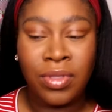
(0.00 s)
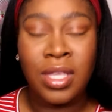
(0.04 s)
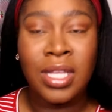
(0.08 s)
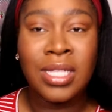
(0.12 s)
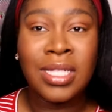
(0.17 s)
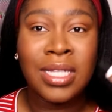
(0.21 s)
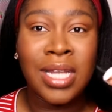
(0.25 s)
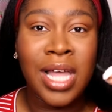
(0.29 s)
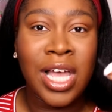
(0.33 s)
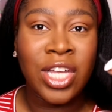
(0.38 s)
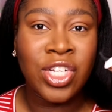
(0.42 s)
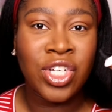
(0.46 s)

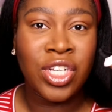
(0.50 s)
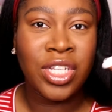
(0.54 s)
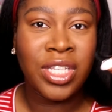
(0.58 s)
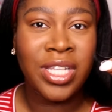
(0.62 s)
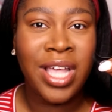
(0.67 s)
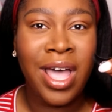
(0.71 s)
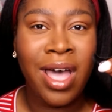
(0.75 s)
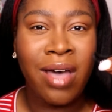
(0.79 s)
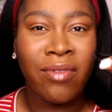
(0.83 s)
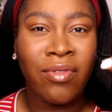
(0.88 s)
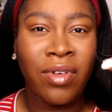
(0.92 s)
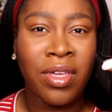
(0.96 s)
These lashes
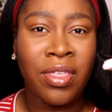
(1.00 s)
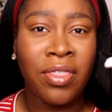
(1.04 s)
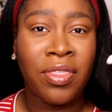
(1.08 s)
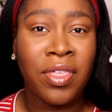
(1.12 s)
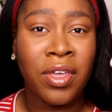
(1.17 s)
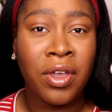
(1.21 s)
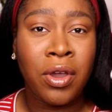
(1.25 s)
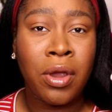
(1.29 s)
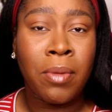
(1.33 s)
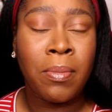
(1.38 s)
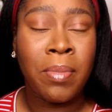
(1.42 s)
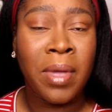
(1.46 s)
have a
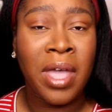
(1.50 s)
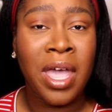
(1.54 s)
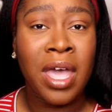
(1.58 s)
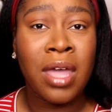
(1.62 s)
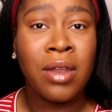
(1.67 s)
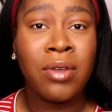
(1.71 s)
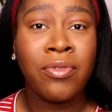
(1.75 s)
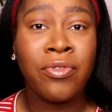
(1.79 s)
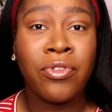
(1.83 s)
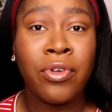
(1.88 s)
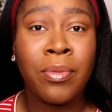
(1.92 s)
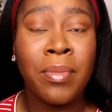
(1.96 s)
thicker
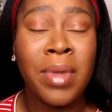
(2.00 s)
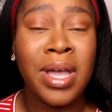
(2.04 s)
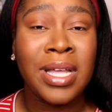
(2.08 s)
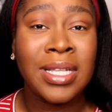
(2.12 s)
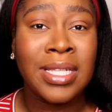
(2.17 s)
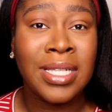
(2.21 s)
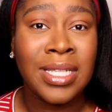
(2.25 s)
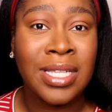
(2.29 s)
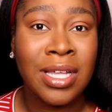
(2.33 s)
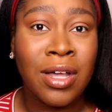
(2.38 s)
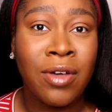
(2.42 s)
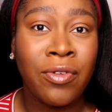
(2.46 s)
band. For
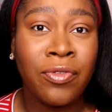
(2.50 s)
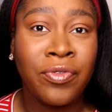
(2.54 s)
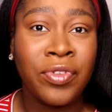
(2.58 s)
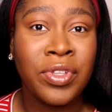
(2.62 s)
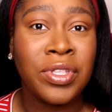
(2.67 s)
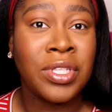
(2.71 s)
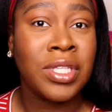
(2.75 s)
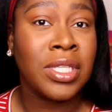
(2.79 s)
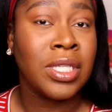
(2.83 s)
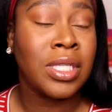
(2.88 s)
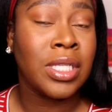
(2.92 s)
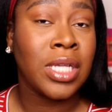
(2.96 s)

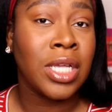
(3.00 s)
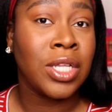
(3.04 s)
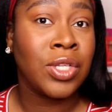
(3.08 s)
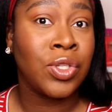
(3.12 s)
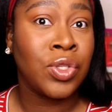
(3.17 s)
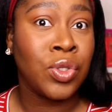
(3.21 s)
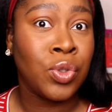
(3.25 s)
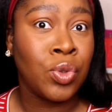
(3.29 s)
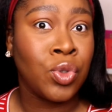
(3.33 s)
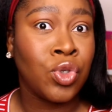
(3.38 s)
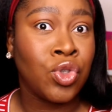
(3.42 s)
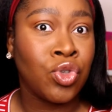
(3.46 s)
myself, since I
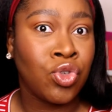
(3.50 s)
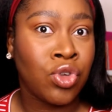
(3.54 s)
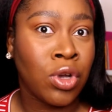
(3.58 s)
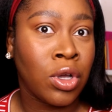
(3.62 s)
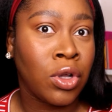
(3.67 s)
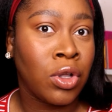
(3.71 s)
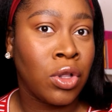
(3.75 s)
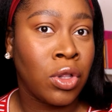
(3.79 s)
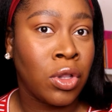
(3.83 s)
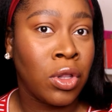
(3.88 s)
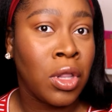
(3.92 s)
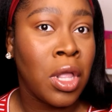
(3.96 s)
do
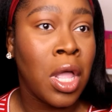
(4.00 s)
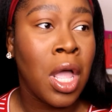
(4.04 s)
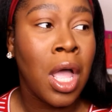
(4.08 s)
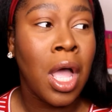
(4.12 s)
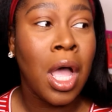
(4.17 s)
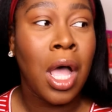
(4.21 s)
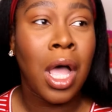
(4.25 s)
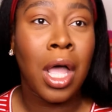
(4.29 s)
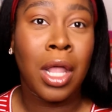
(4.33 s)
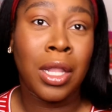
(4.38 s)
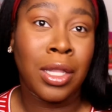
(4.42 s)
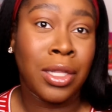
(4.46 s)
struggle
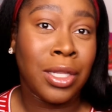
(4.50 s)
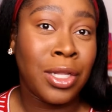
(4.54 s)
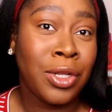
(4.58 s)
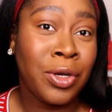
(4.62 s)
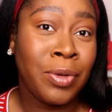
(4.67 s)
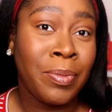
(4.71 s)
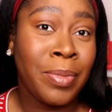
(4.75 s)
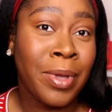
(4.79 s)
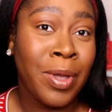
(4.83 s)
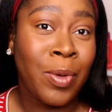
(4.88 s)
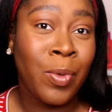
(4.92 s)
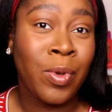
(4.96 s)
a
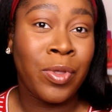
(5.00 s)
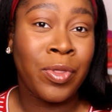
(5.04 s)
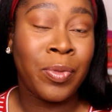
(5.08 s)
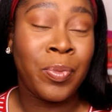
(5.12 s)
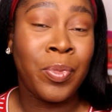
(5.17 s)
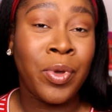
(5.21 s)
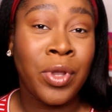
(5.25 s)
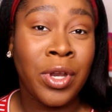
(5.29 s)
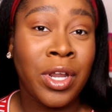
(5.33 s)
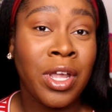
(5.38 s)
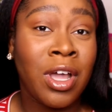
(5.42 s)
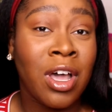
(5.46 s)
little bit with
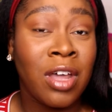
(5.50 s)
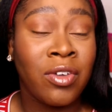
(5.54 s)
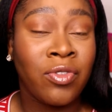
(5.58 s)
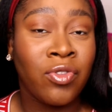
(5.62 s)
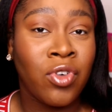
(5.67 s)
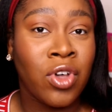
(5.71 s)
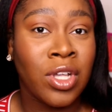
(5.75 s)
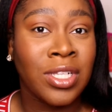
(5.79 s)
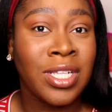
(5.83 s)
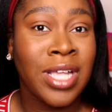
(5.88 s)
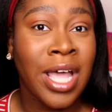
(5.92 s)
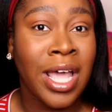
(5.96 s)
putting on
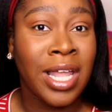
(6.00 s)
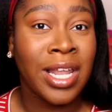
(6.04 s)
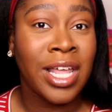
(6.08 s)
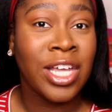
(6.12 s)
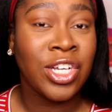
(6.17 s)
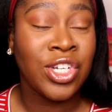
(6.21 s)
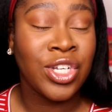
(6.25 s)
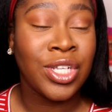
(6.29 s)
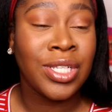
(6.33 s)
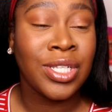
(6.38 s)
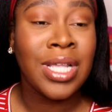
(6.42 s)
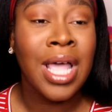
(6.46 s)
false
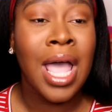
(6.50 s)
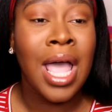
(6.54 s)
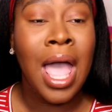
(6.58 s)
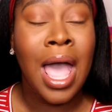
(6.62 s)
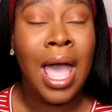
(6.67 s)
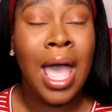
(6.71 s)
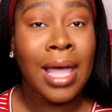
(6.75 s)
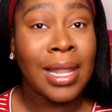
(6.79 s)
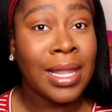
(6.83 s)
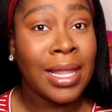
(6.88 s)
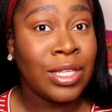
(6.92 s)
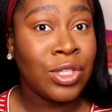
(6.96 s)
eyelashes,
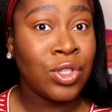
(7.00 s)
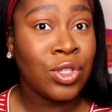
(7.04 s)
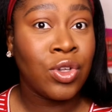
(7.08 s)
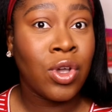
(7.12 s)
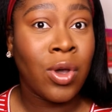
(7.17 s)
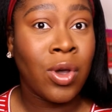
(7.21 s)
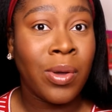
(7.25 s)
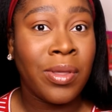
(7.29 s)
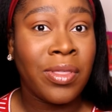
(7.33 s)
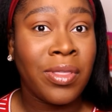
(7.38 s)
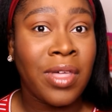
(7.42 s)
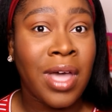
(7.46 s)
I like to
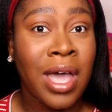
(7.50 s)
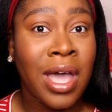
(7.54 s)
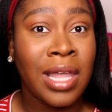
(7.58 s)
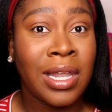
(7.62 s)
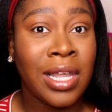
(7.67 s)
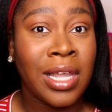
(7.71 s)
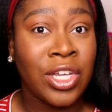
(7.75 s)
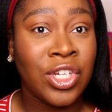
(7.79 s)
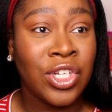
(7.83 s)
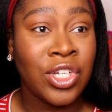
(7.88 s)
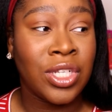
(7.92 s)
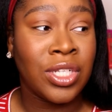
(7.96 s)
go with
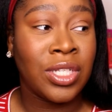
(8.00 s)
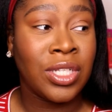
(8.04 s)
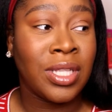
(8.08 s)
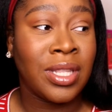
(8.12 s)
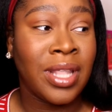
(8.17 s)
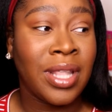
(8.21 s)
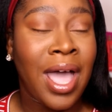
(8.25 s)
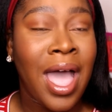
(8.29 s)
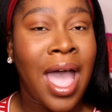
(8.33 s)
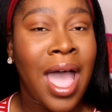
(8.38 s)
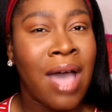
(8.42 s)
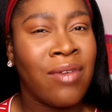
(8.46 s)
eyelashes
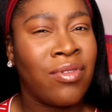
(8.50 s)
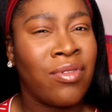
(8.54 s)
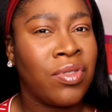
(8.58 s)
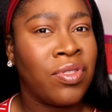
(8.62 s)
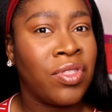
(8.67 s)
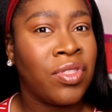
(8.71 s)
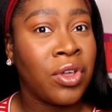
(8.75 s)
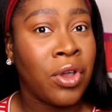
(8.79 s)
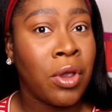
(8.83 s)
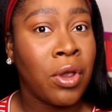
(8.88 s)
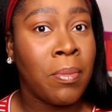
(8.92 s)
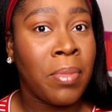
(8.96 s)
that have a
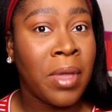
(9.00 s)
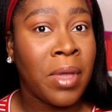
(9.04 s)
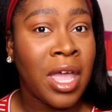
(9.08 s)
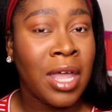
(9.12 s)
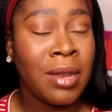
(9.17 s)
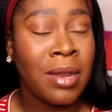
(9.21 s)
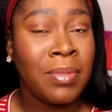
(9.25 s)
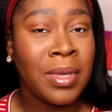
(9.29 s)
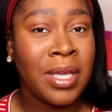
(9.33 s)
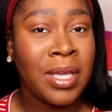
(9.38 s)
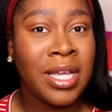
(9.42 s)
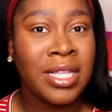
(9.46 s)
thicker
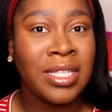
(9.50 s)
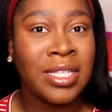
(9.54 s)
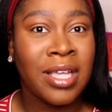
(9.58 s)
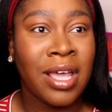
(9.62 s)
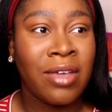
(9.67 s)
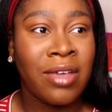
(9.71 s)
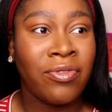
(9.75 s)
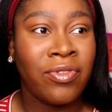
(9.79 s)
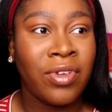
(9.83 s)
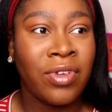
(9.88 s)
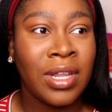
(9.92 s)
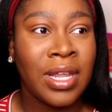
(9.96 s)
band because
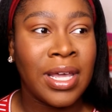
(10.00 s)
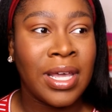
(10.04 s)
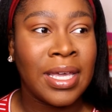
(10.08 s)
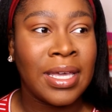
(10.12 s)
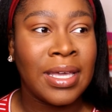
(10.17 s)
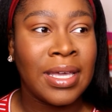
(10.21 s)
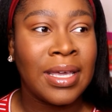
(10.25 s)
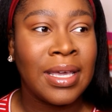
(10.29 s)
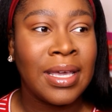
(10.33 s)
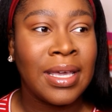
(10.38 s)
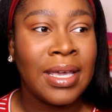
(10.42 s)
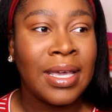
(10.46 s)
I feel
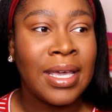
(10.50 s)
like